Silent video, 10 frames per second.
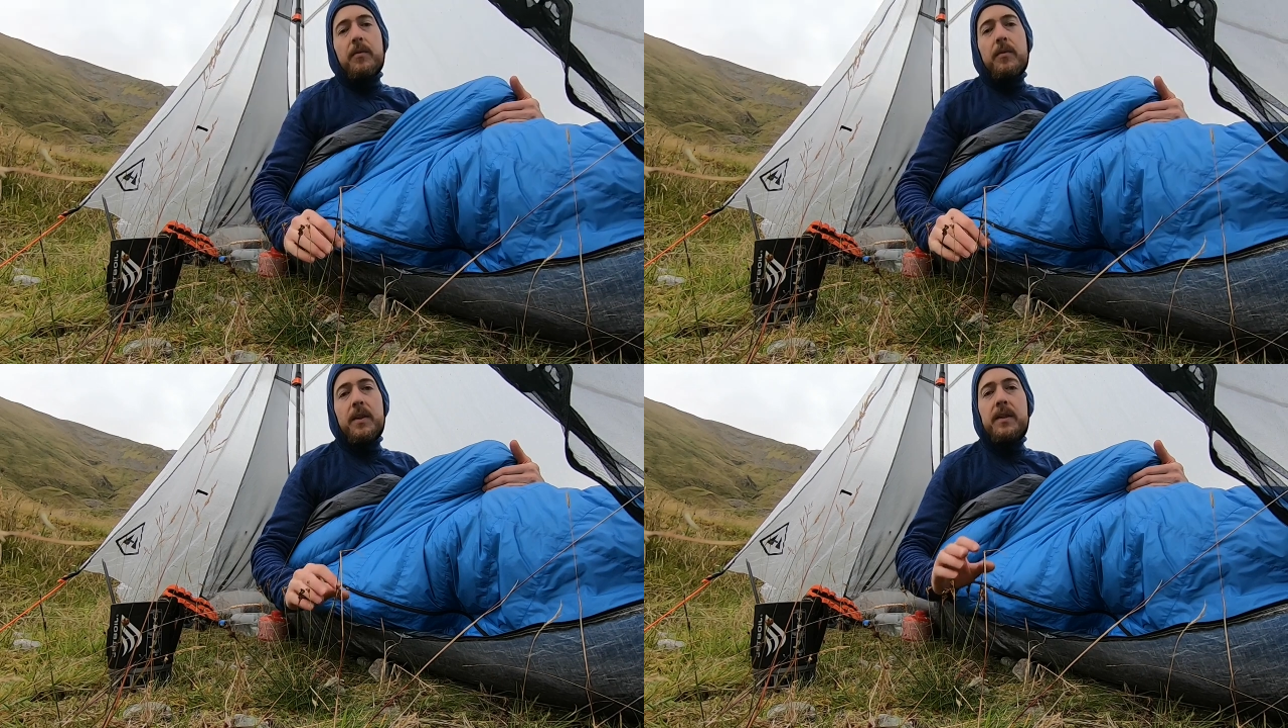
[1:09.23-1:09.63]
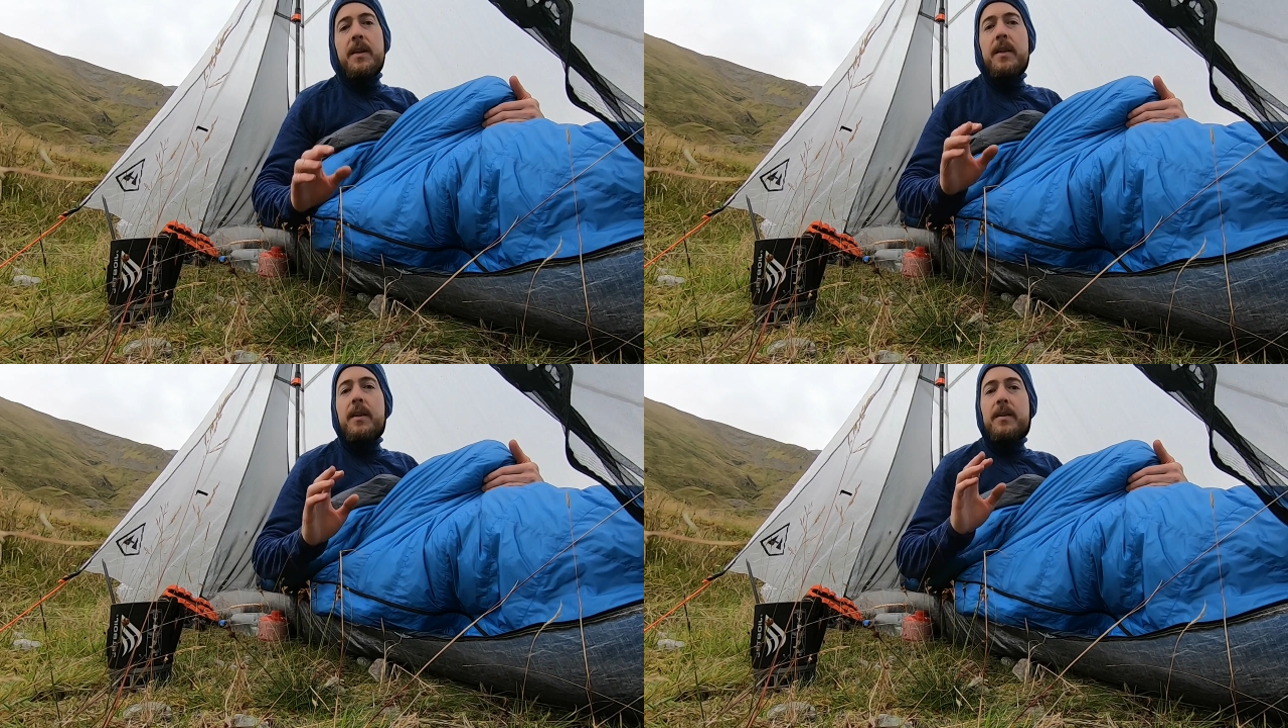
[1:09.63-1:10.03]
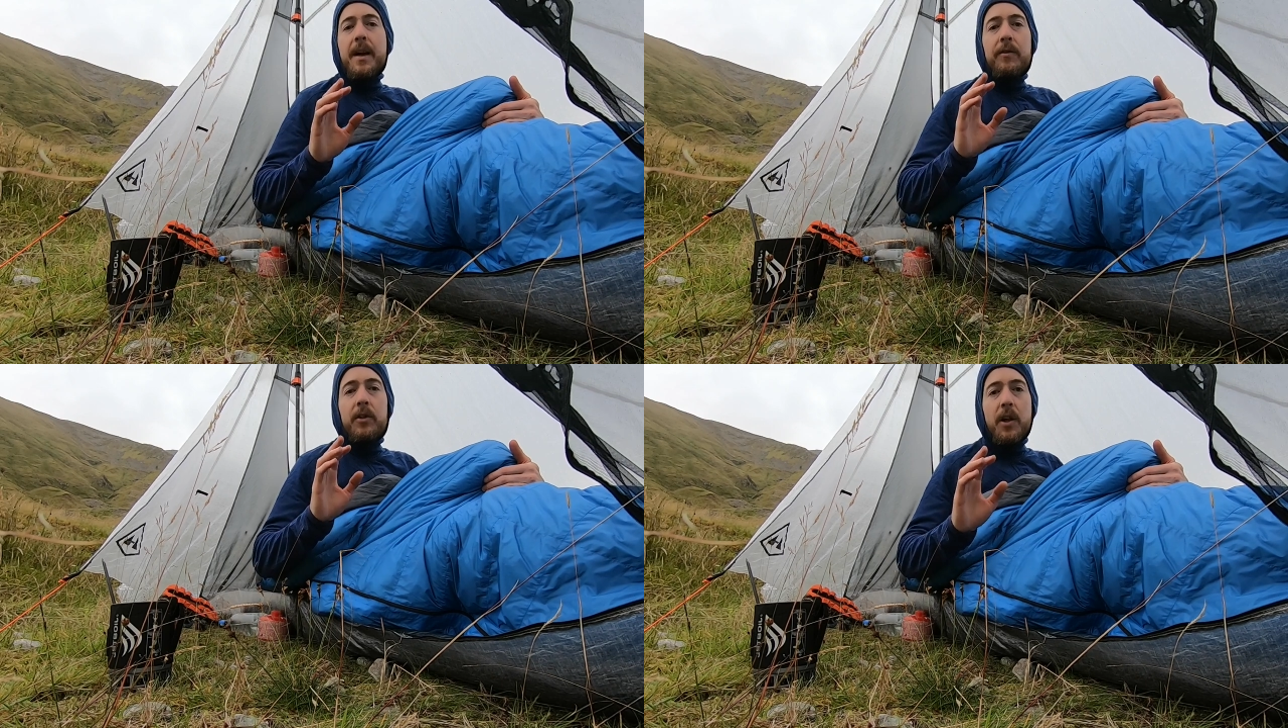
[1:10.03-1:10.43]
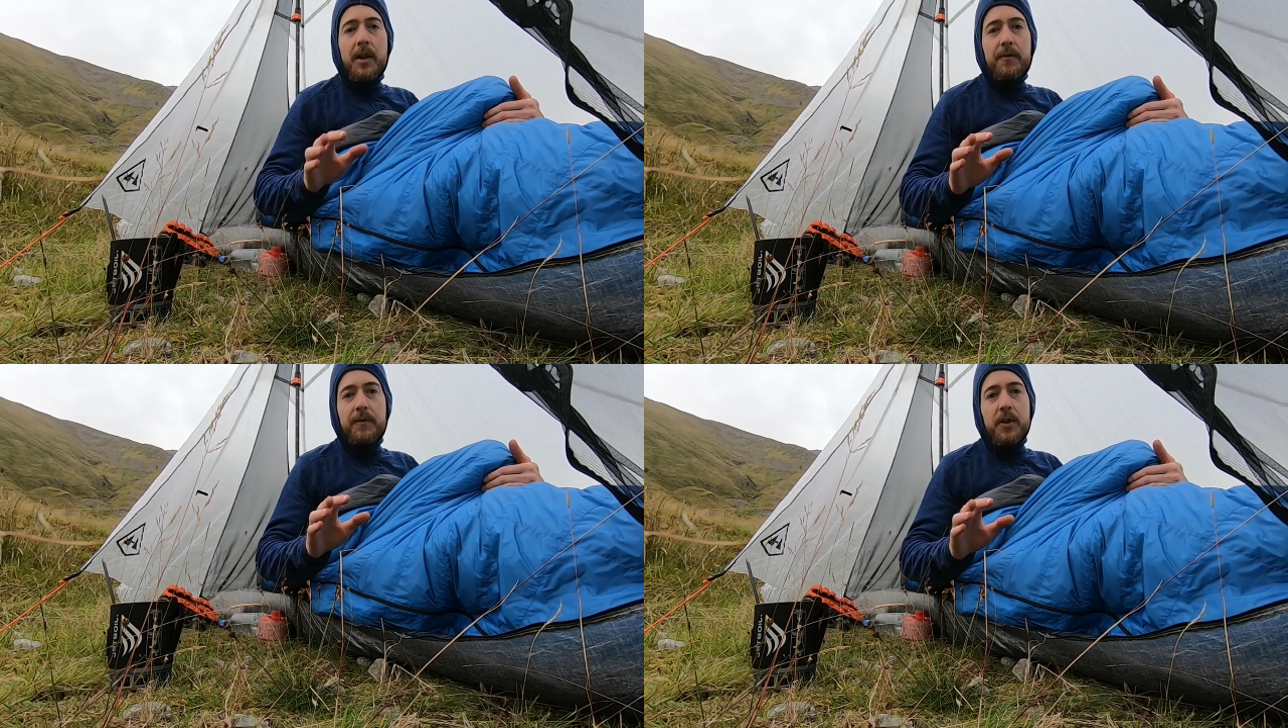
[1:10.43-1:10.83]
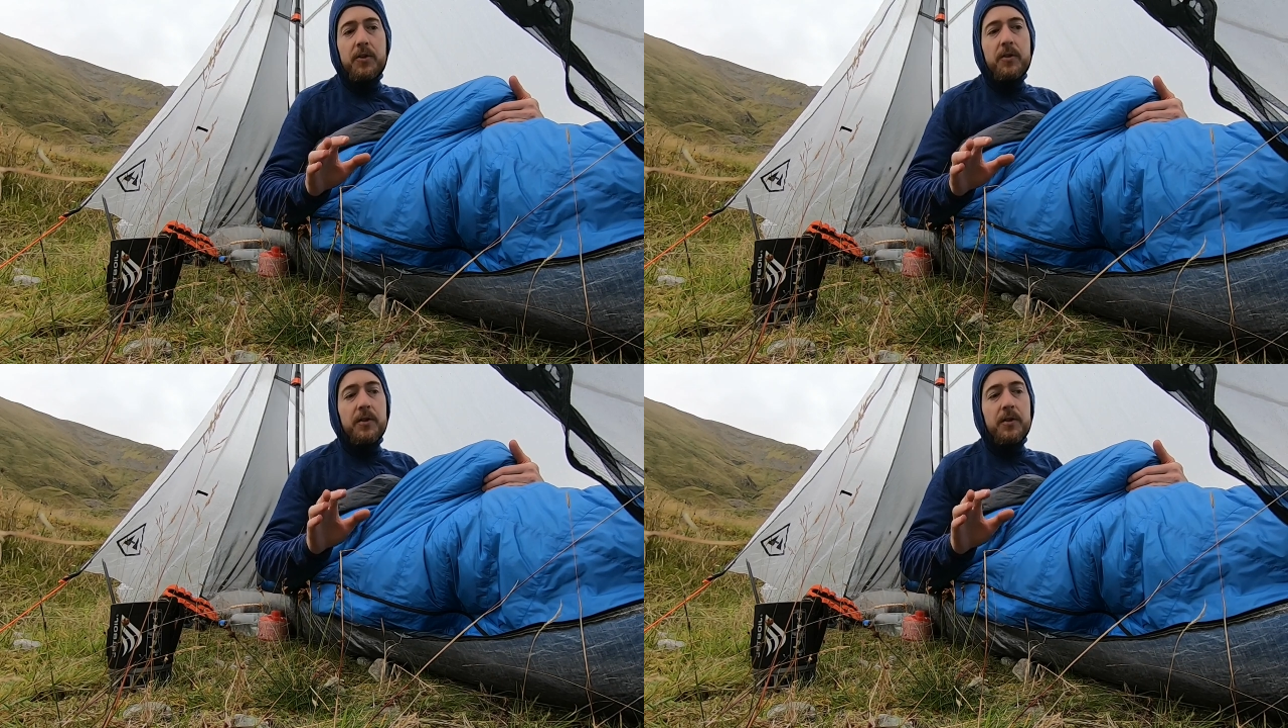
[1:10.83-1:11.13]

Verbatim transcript: This tent doesn't have a lot of features.